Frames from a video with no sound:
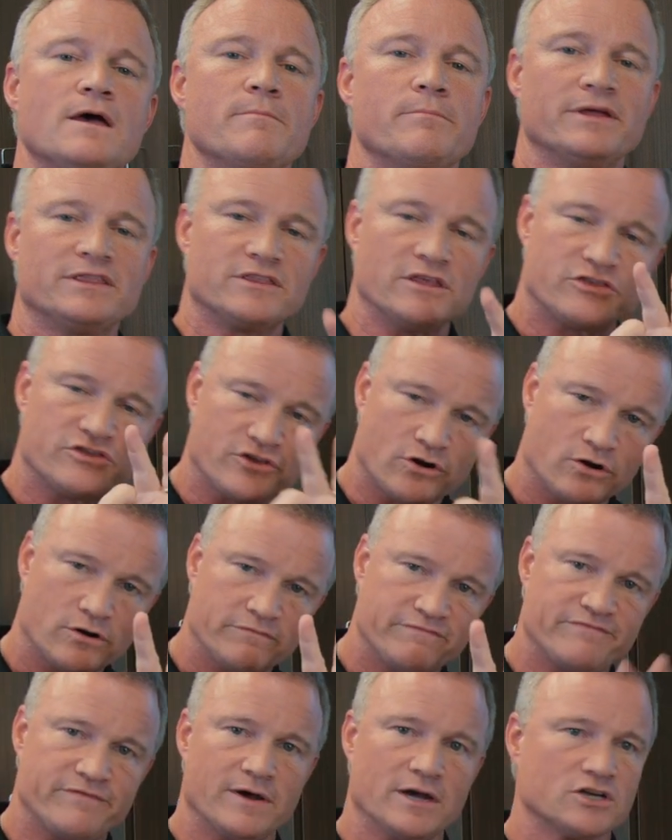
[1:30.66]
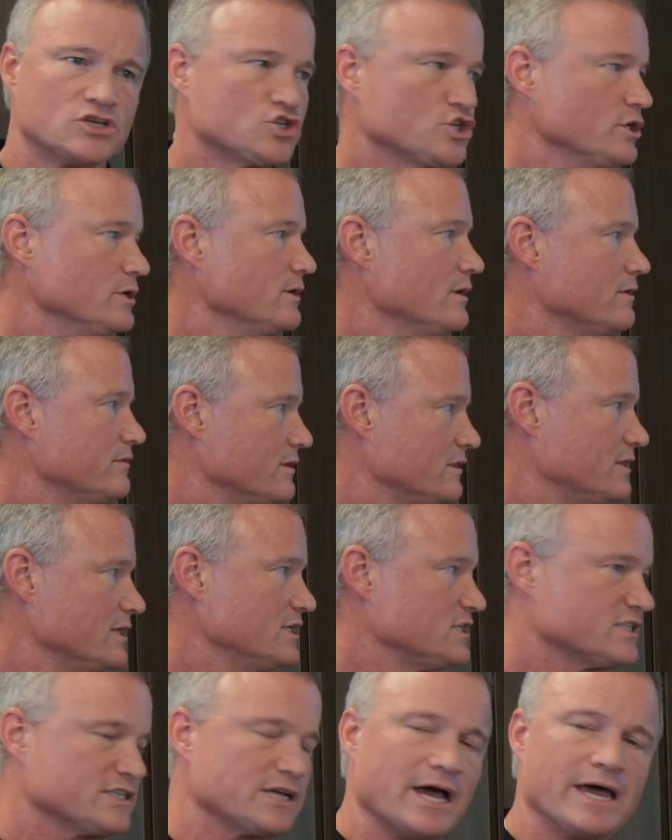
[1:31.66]
But the third function that
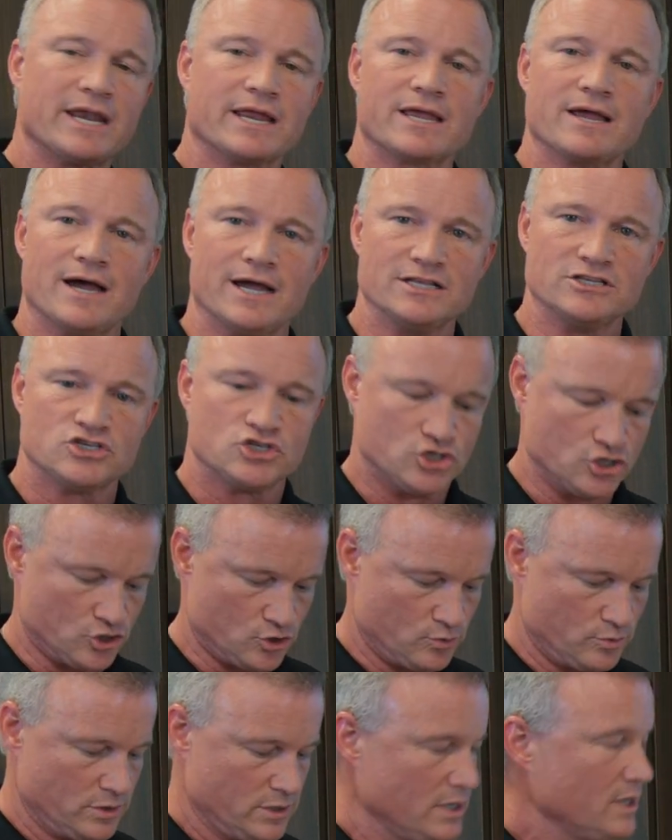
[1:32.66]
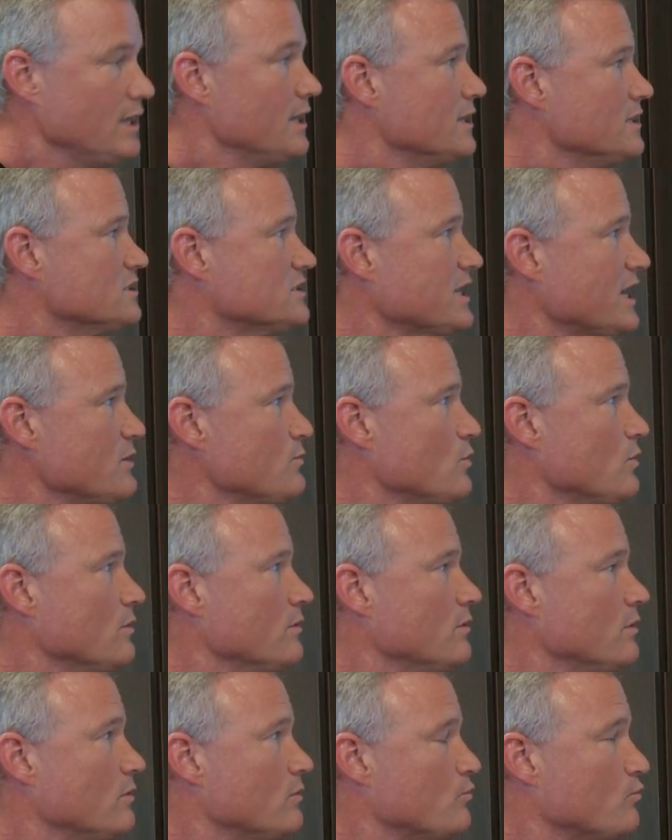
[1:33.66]
these cytokines do is they
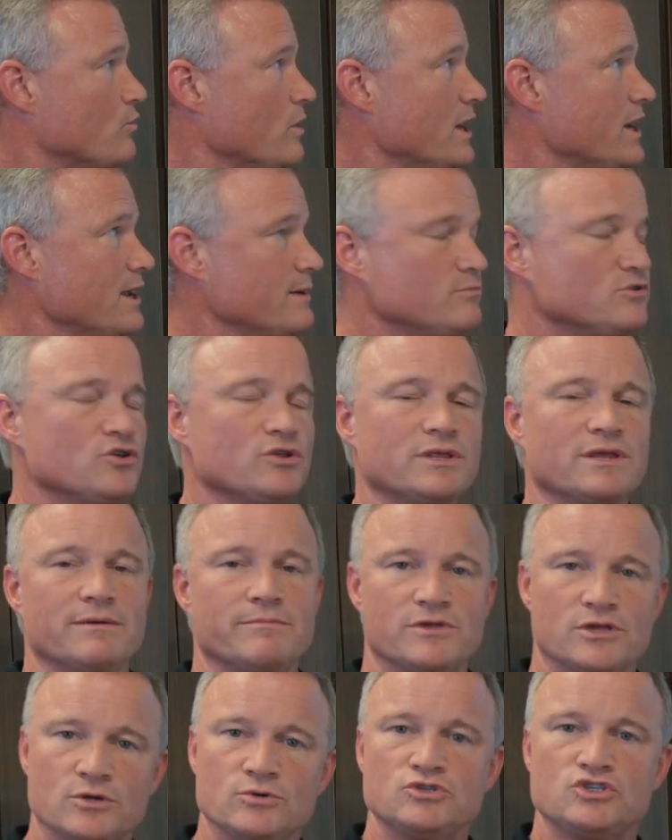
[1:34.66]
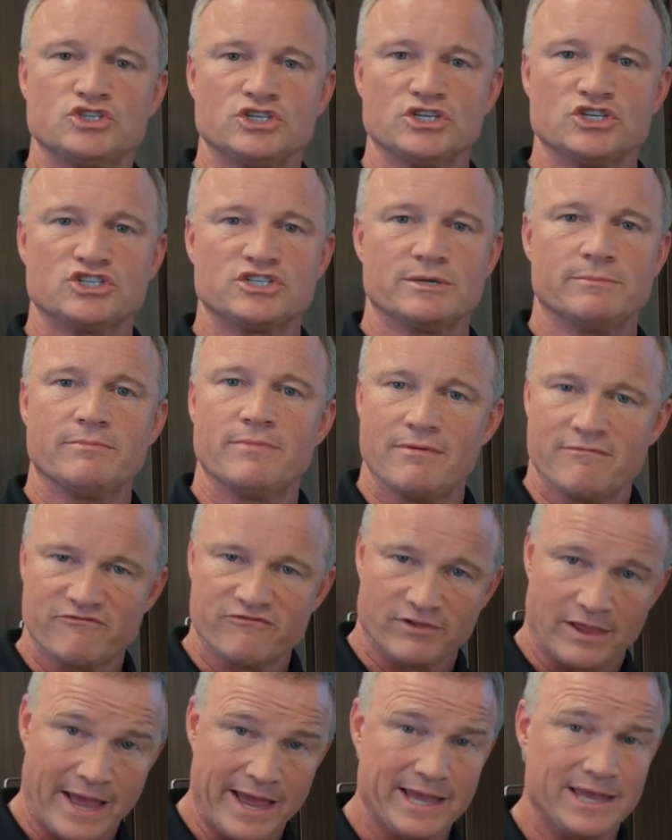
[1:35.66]
will run up to the immune system,
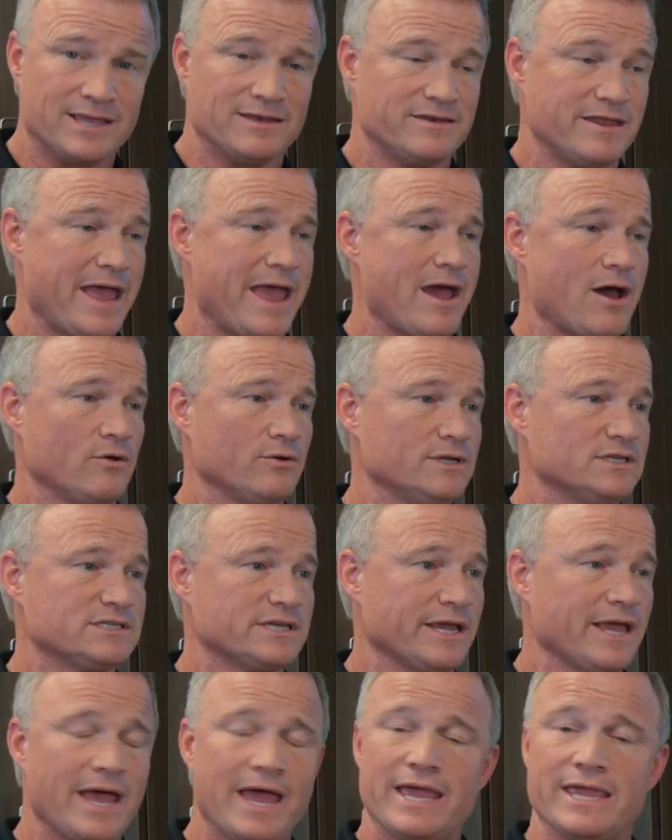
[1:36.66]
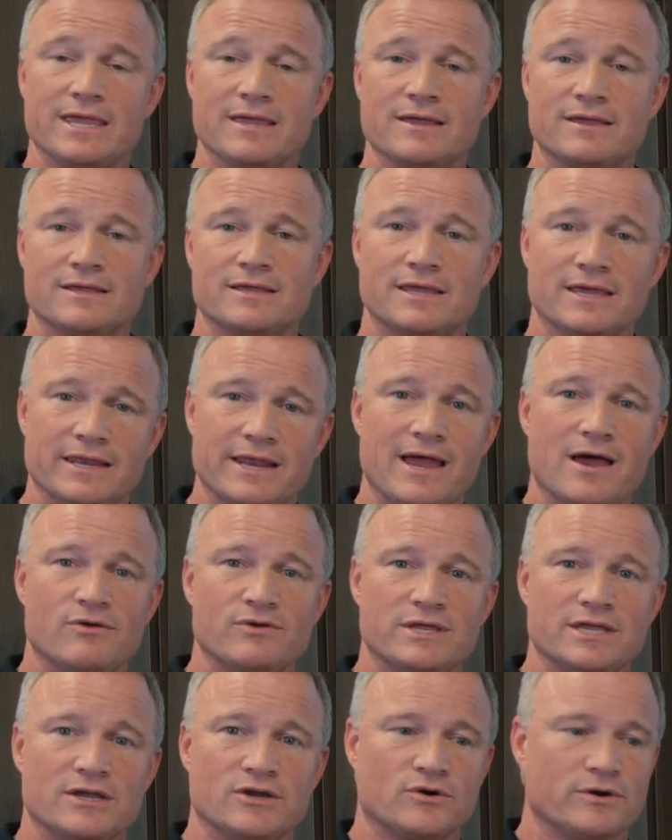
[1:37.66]
flag it down, and say, hey, get down
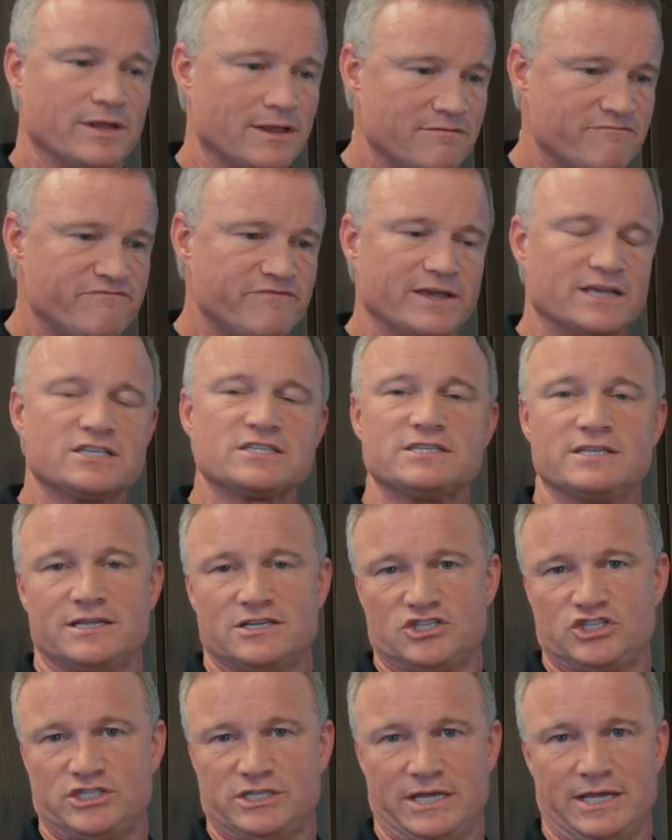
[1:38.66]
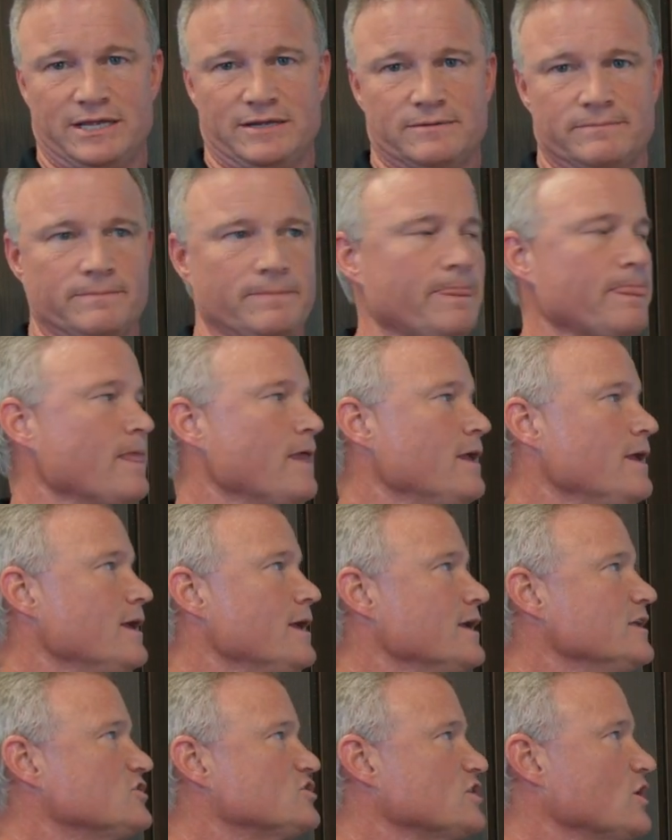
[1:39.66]
here and fix this thing.
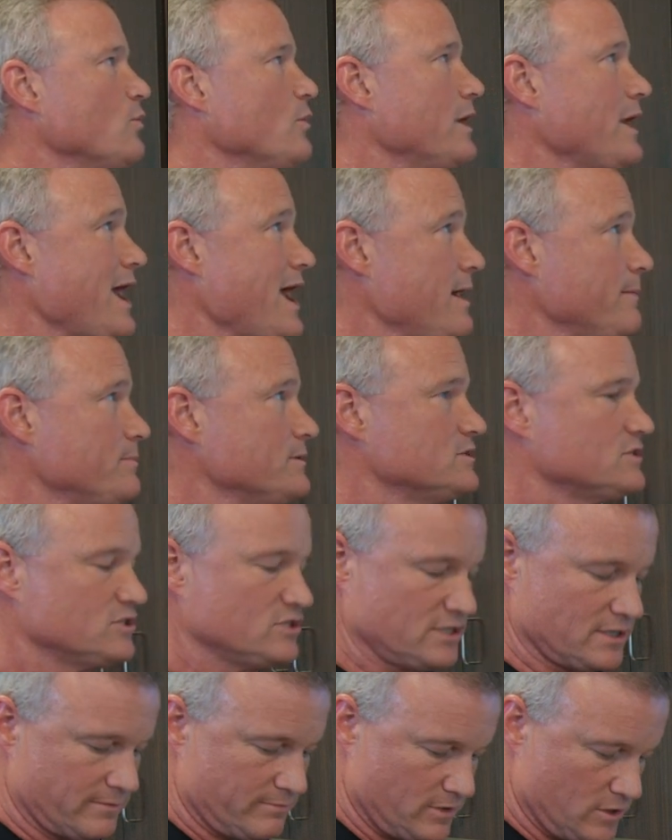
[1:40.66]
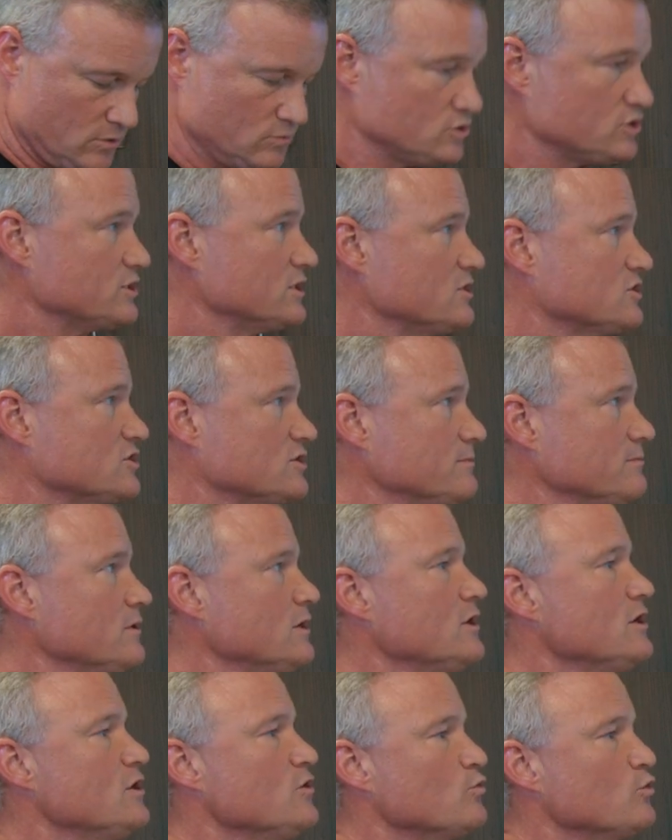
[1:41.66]
And so what happens is the immune system
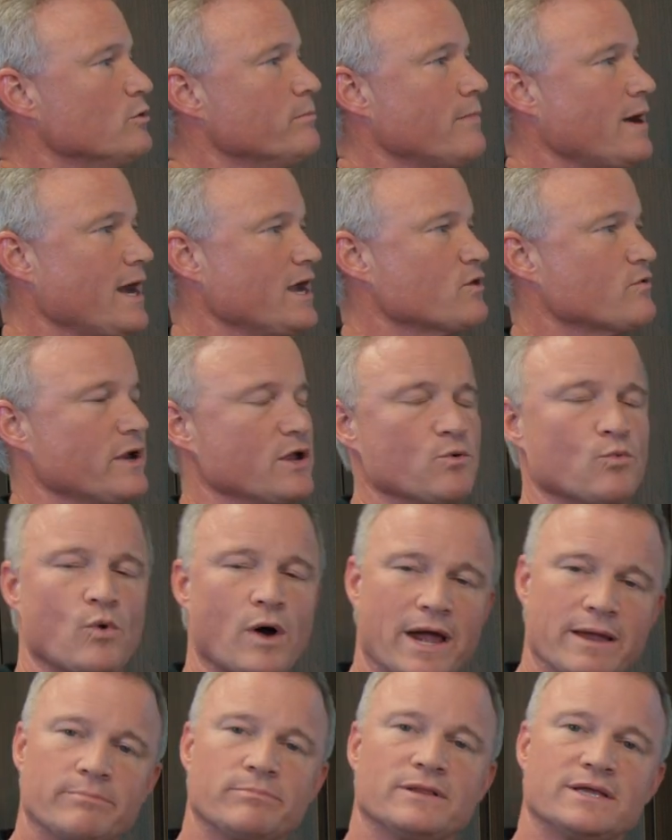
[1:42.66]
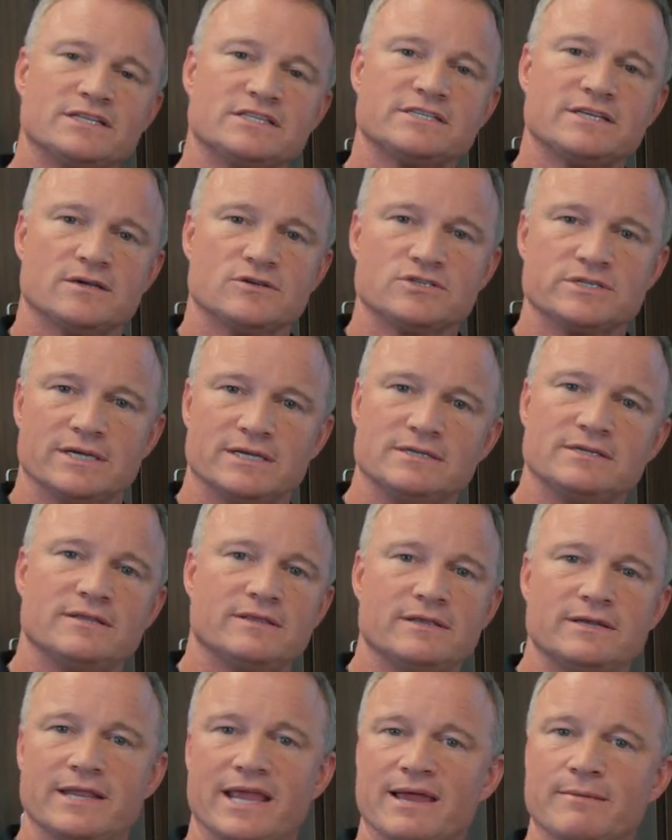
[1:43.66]
will migrate white blood cells into
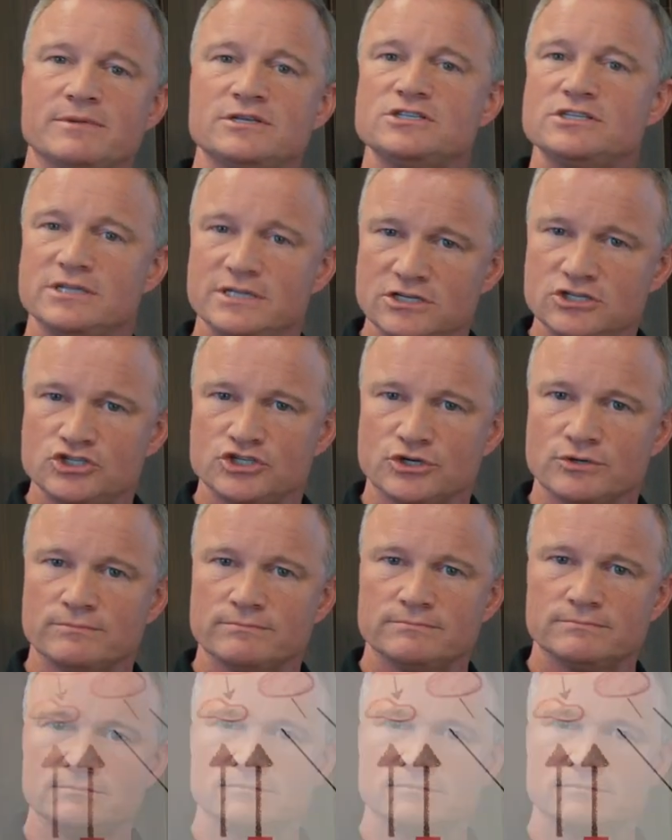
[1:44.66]
the damaged tissue.